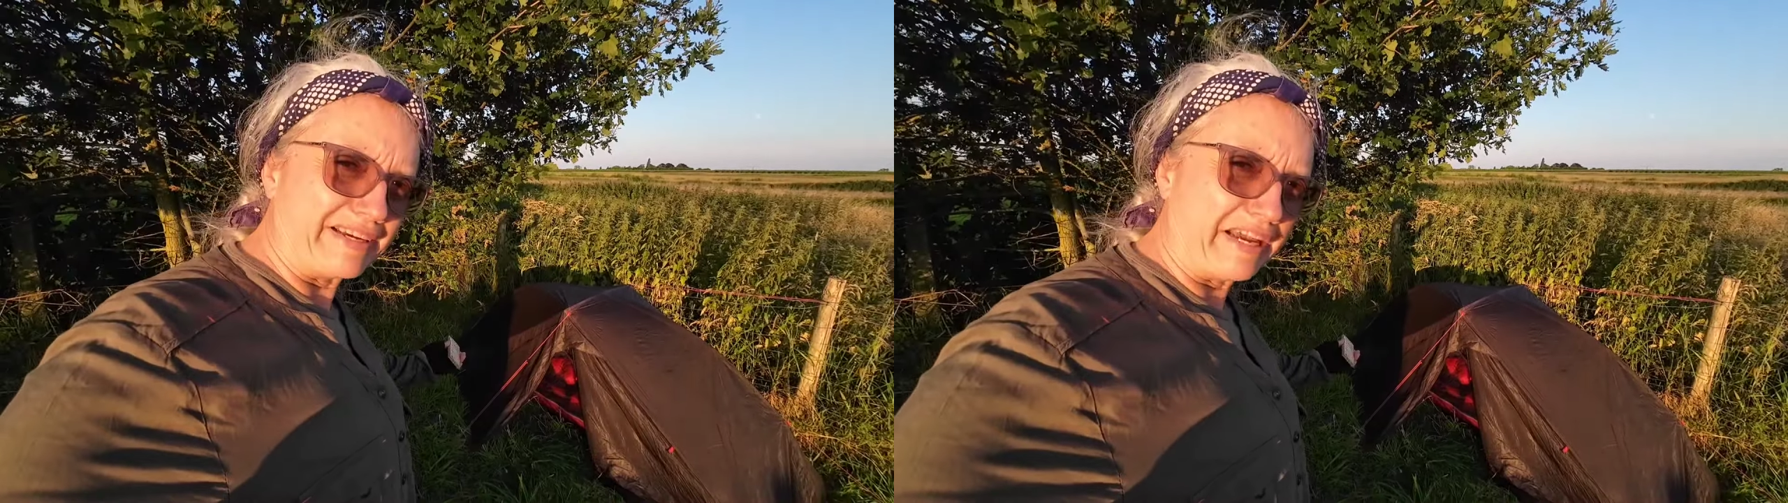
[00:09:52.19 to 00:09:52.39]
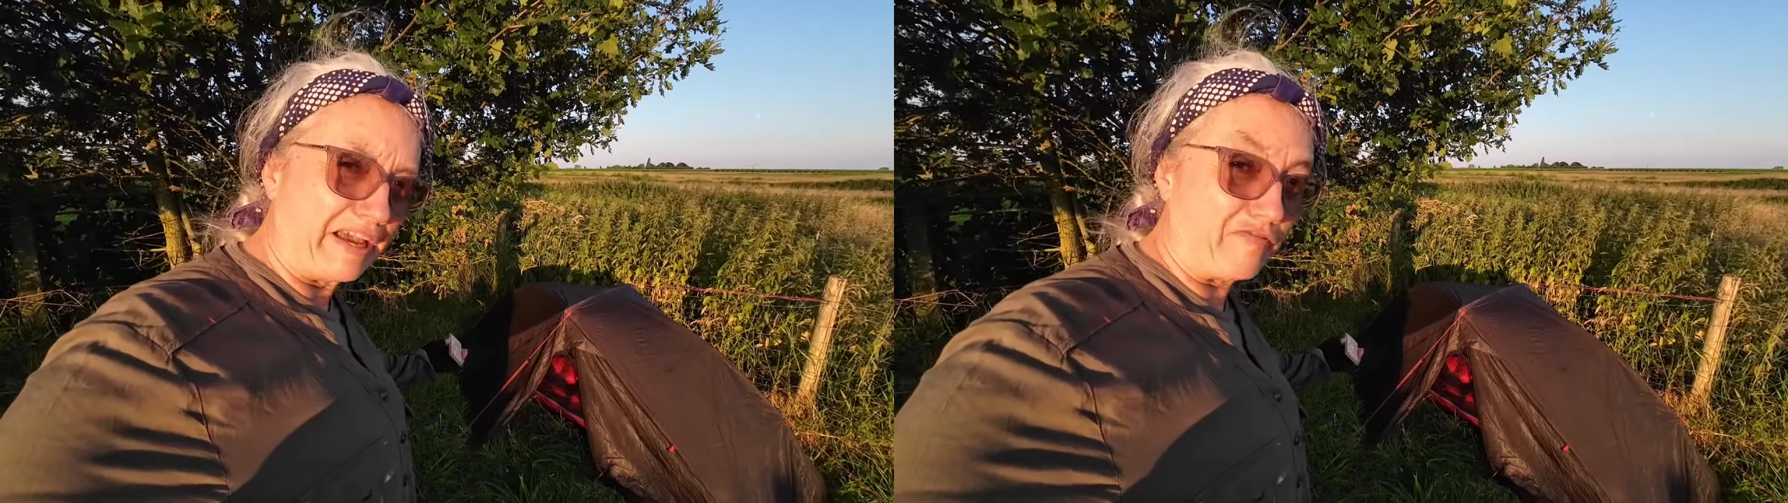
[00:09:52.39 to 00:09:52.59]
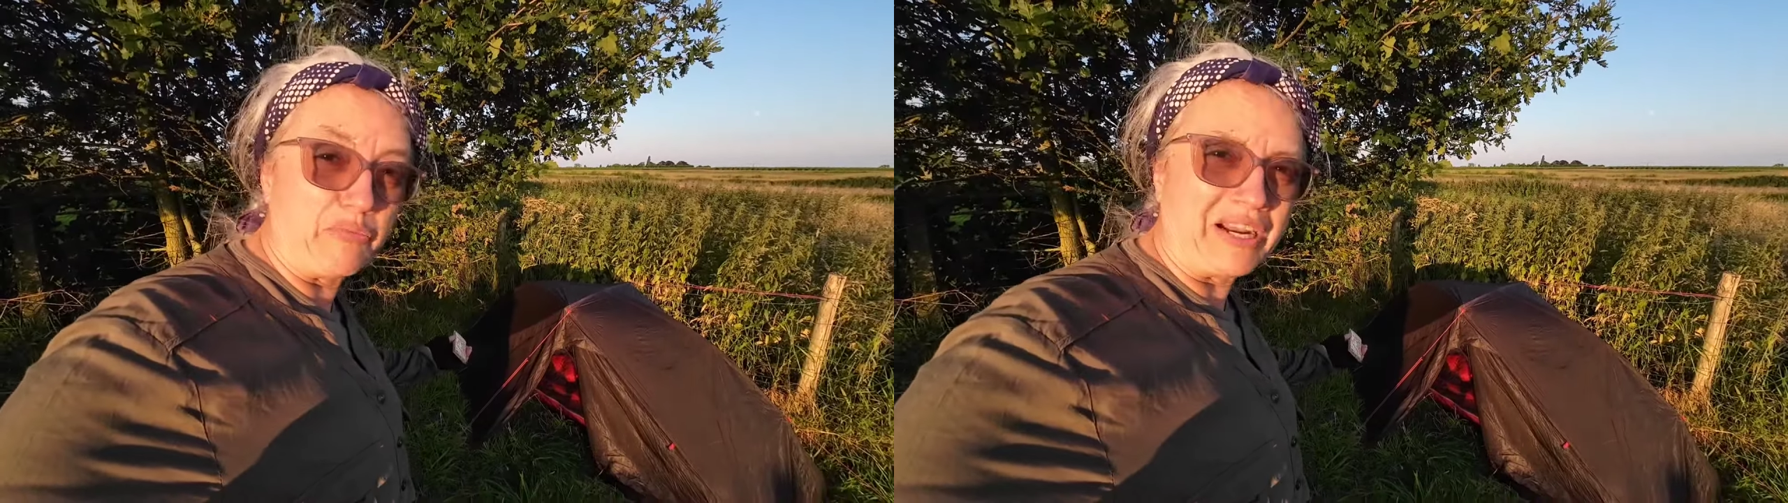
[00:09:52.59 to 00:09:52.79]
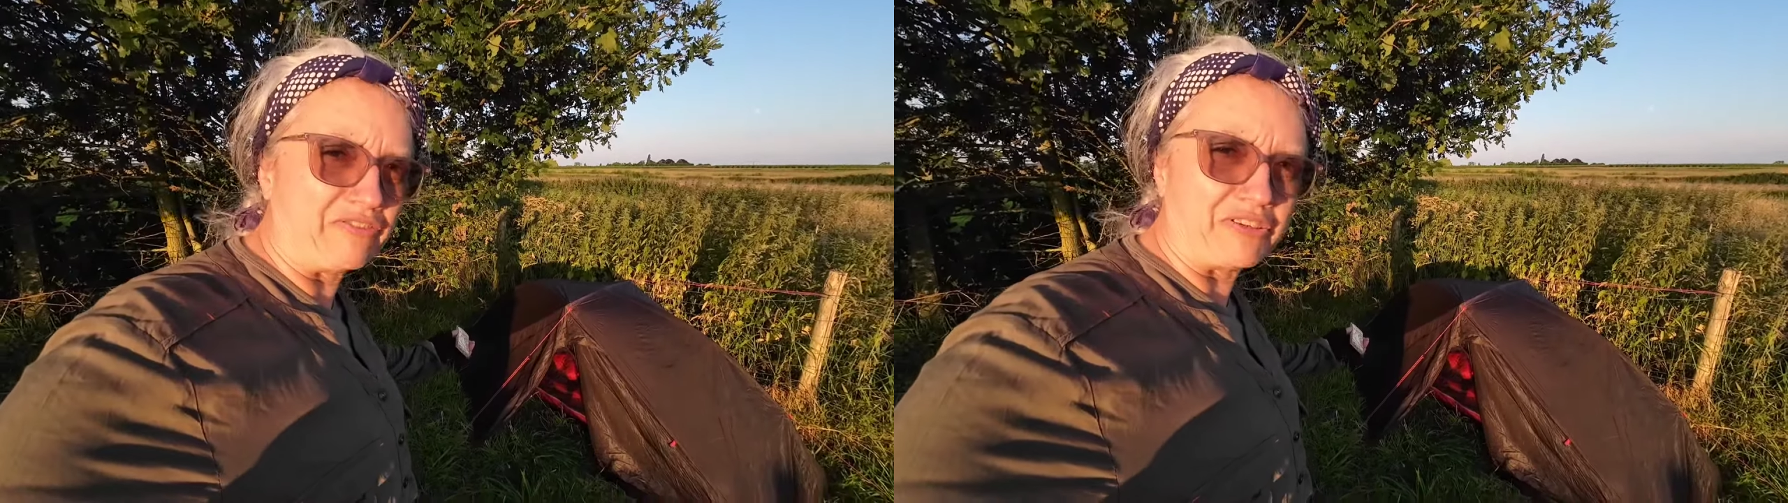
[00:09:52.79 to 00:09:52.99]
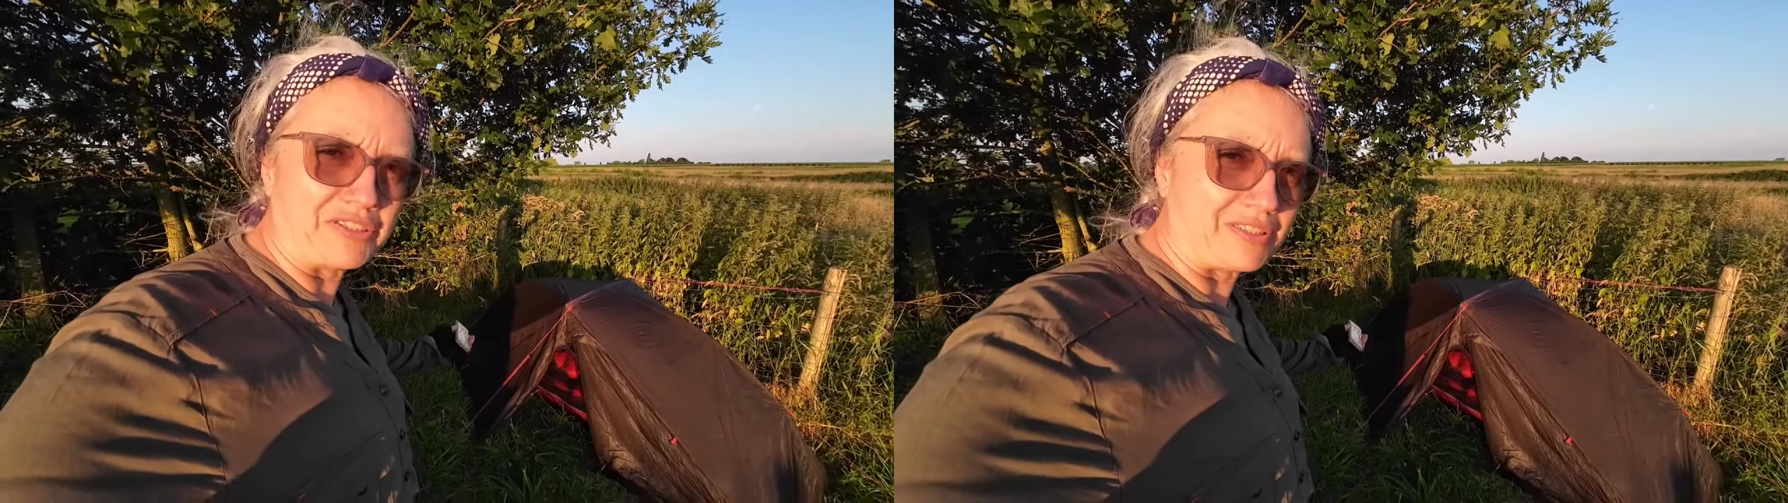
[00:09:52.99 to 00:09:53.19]
have
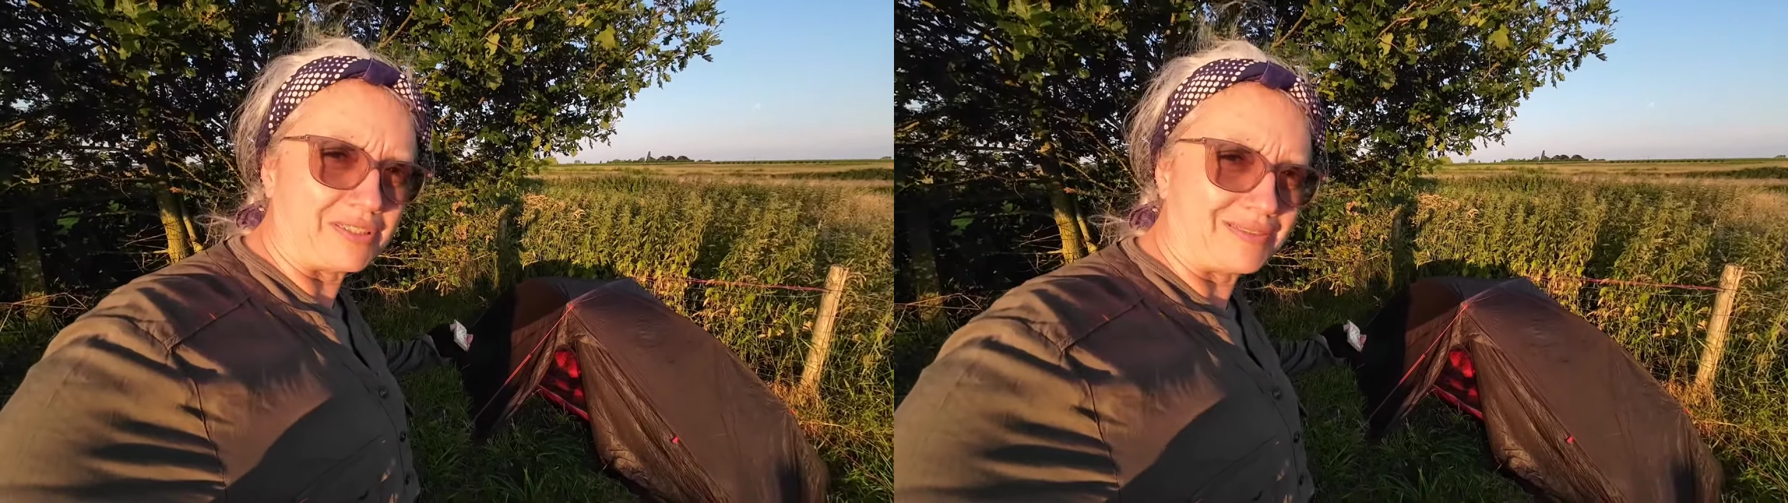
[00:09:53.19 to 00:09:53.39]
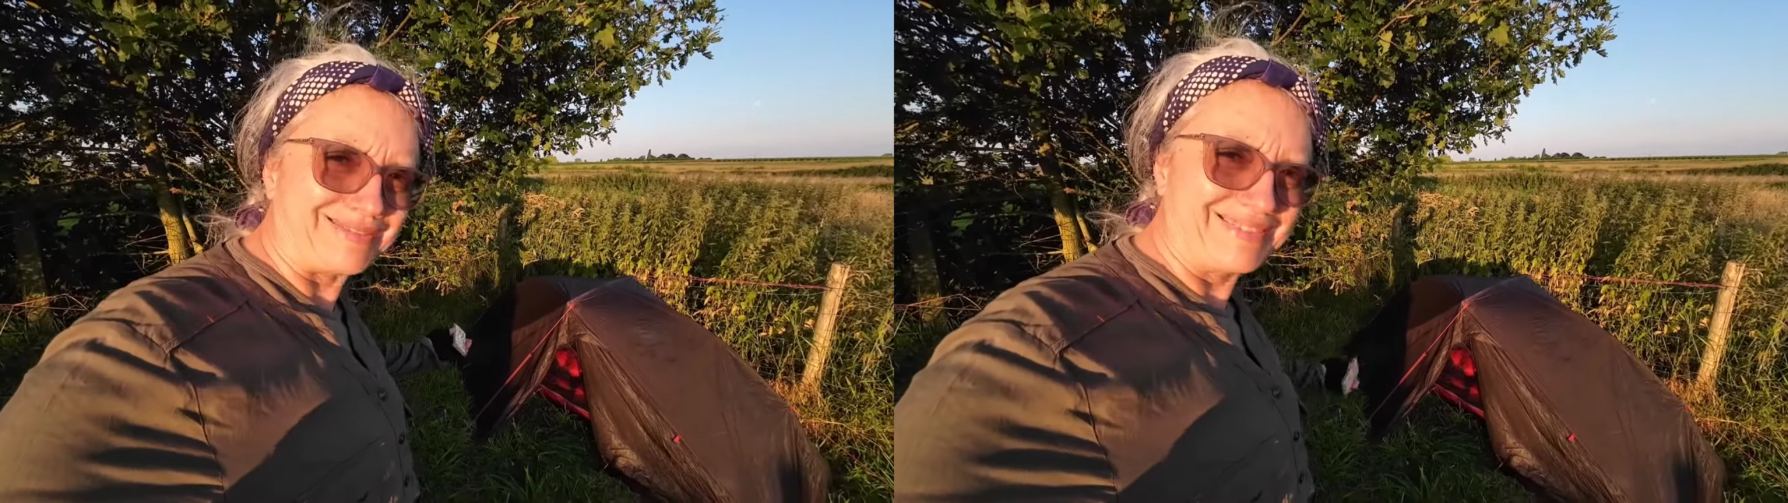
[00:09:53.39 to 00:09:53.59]
breakfast.